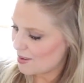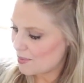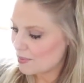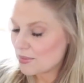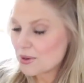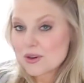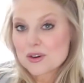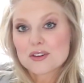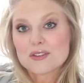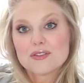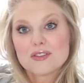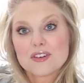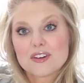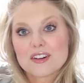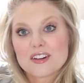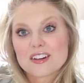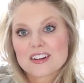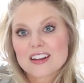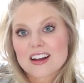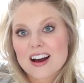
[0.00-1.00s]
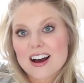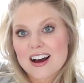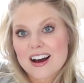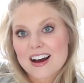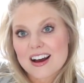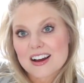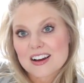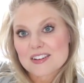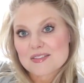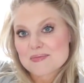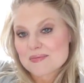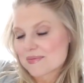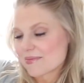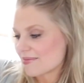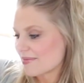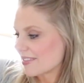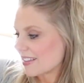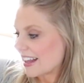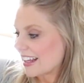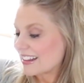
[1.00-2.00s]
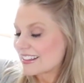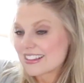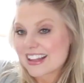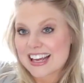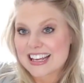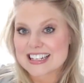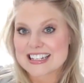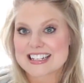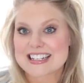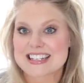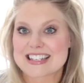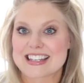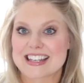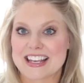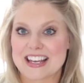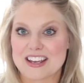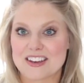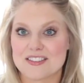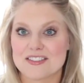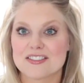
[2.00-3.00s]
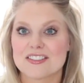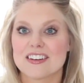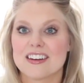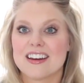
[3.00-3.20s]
beautiful like lace sleeve,